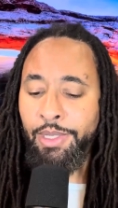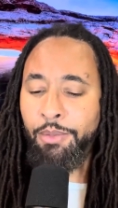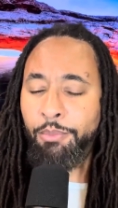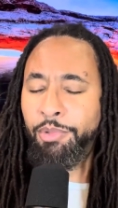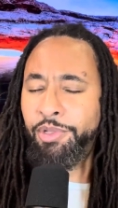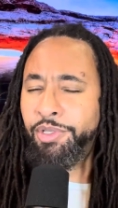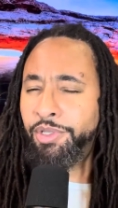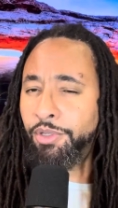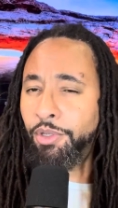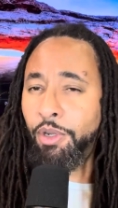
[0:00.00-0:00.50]

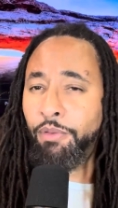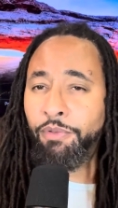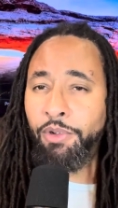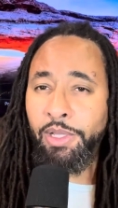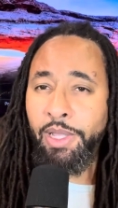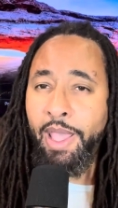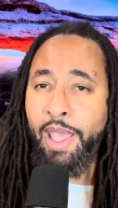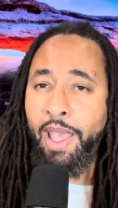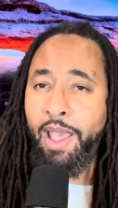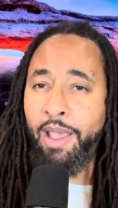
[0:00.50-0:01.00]
but you don't
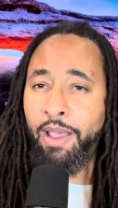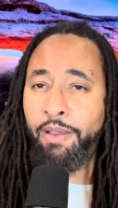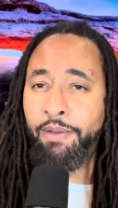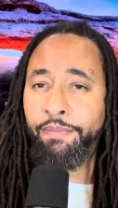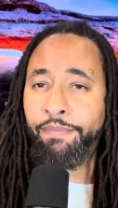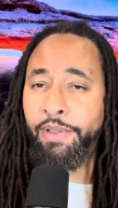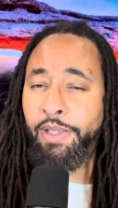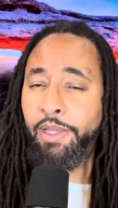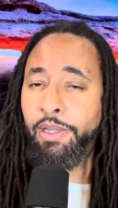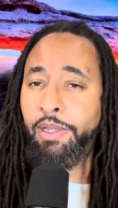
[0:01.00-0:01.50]
really
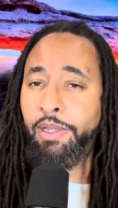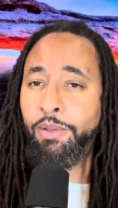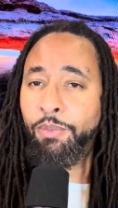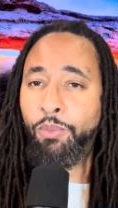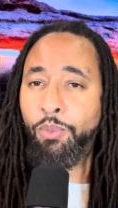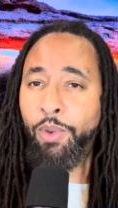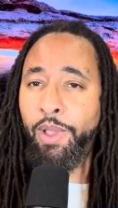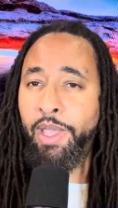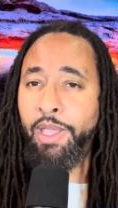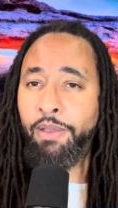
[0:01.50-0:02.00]
have any
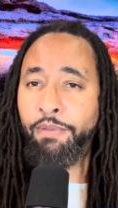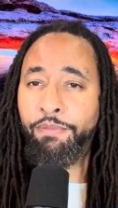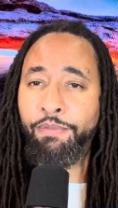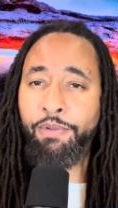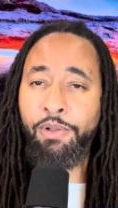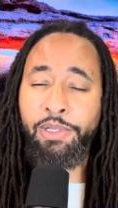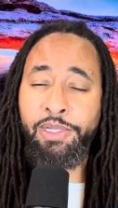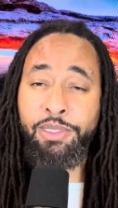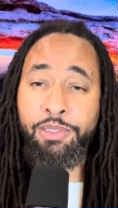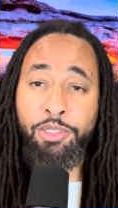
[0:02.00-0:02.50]
way of
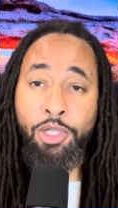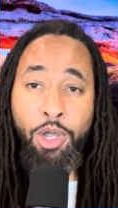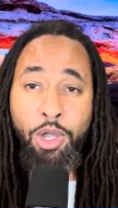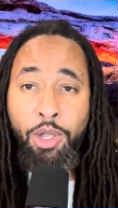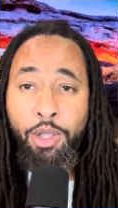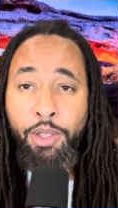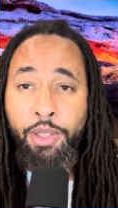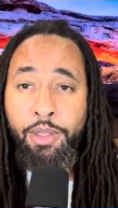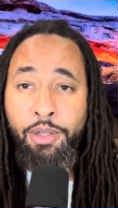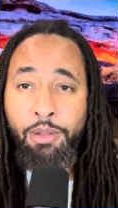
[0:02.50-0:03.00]
really
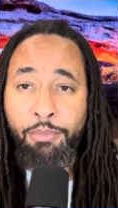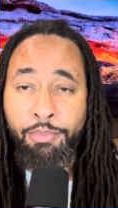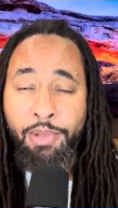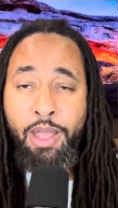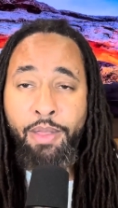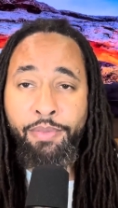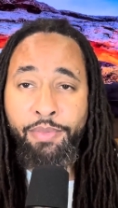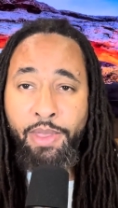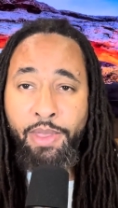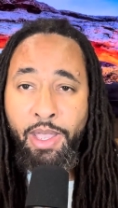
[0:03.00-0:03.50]
talking
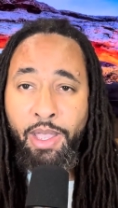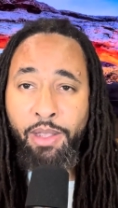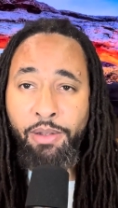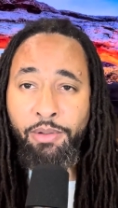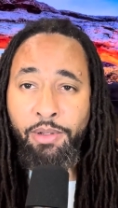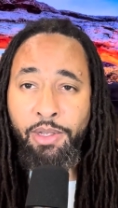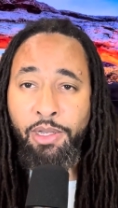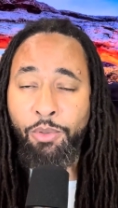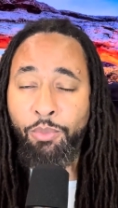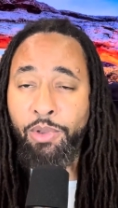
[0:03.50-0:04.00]
about that
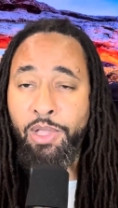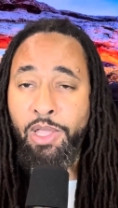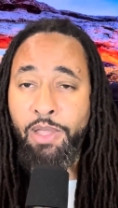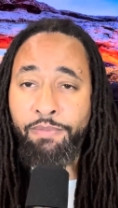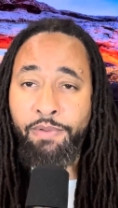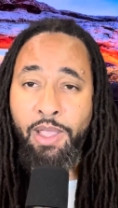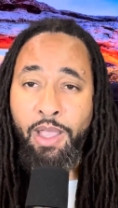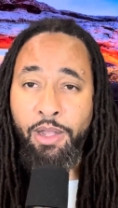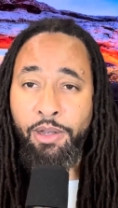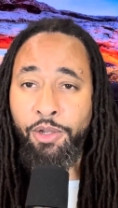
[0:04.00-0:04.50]
any way of
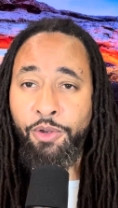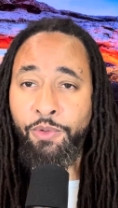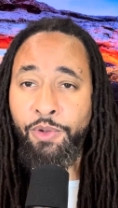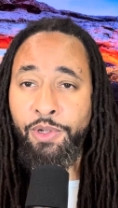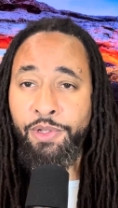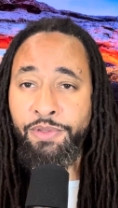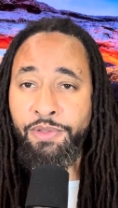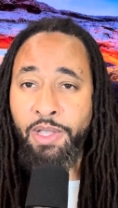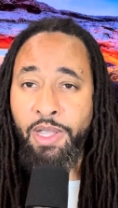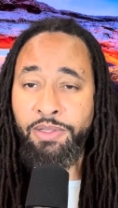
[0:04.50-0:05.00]
kind of
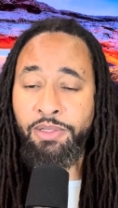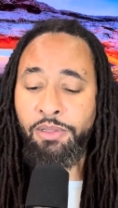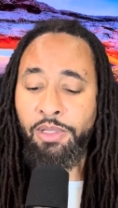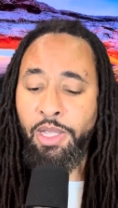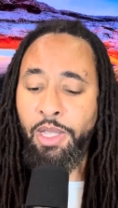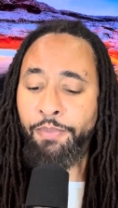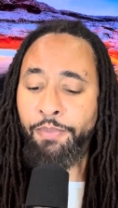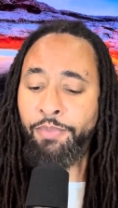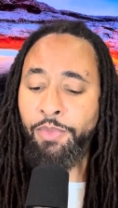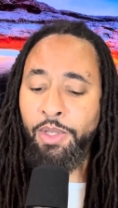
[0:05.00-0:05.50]
criticizing
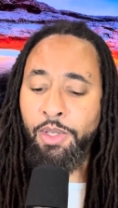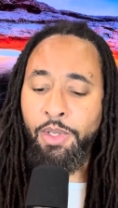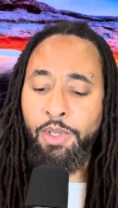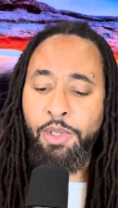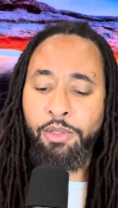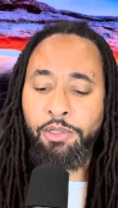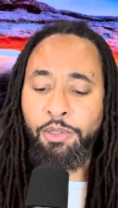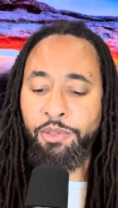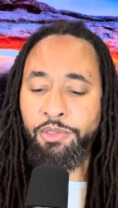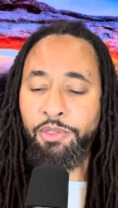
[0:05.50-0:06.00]
that
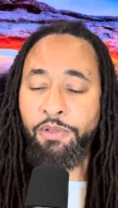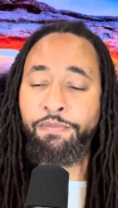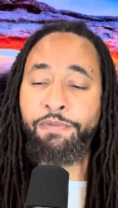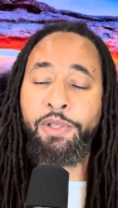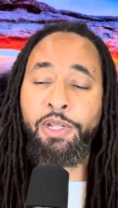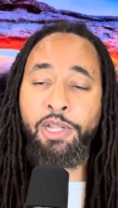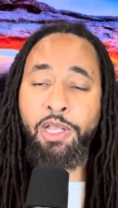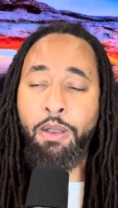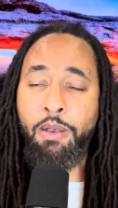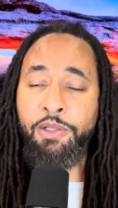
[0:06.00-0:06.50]
there was a
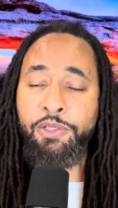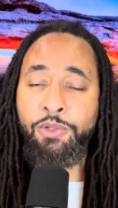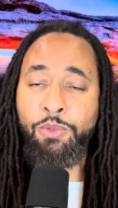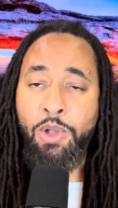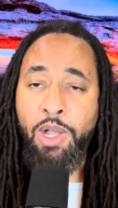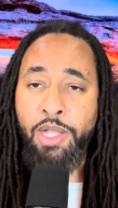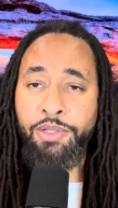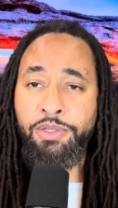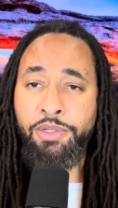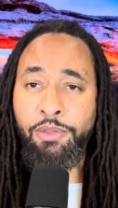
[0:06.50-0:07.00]
video i was
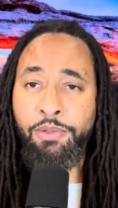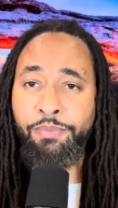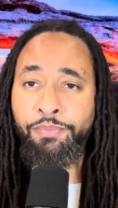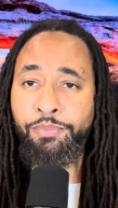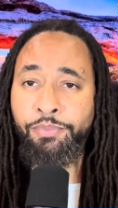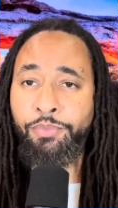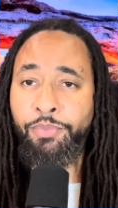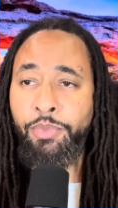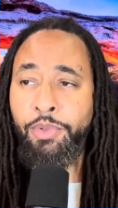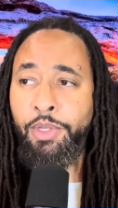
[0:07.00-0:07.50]
watching
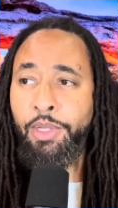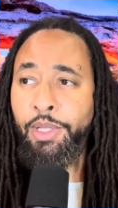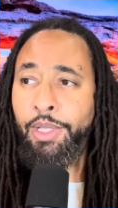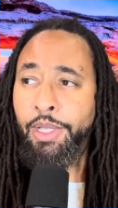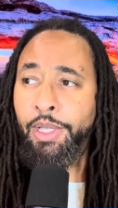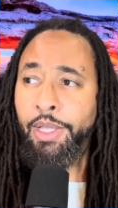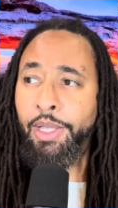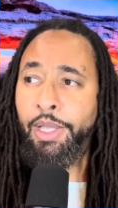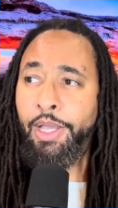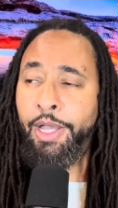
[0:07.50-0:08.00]

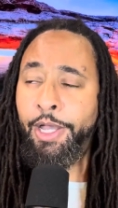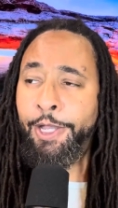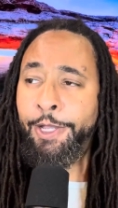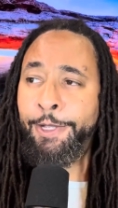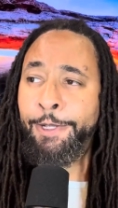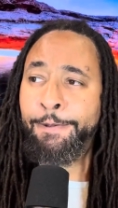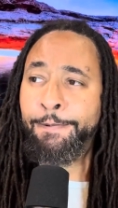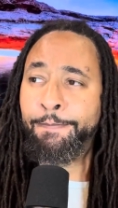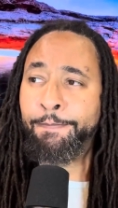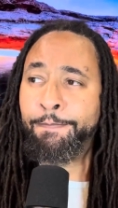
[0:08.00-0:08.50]

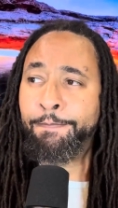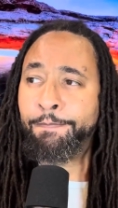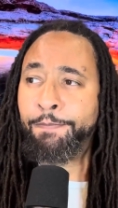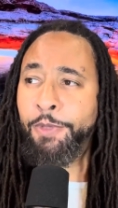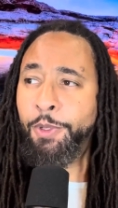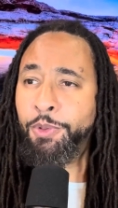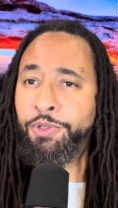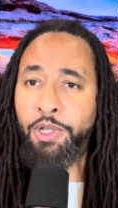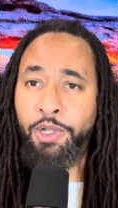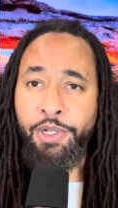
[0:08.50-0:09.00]
um,
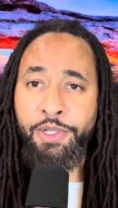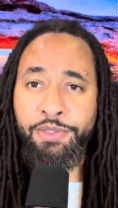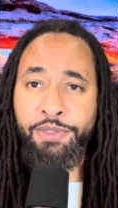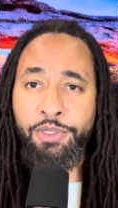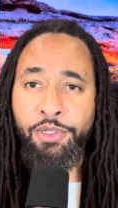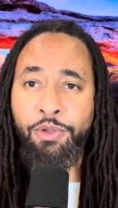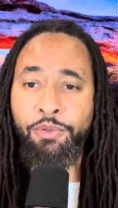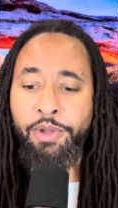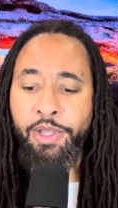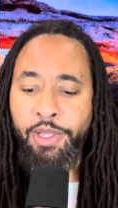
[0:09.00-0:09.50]
it was on
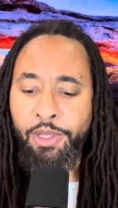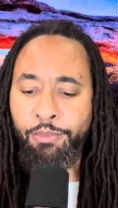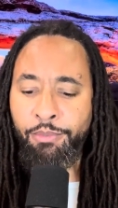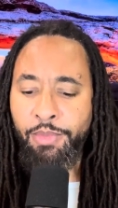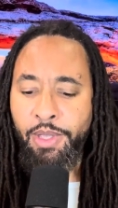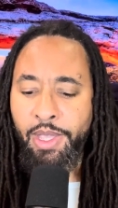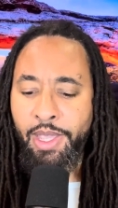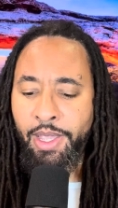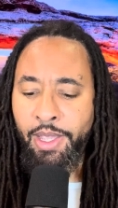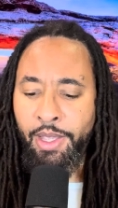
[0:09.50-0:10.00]
instagram
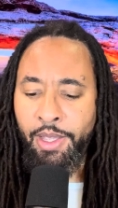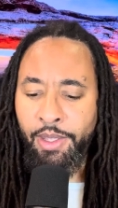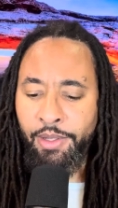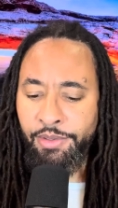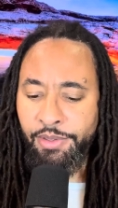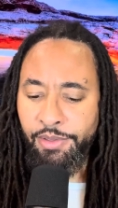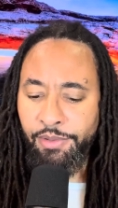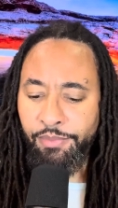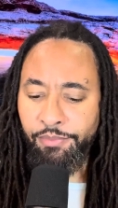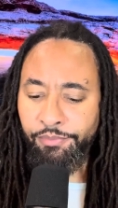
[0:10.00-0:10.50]

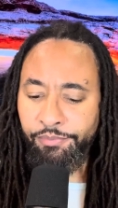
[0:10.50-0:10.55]
and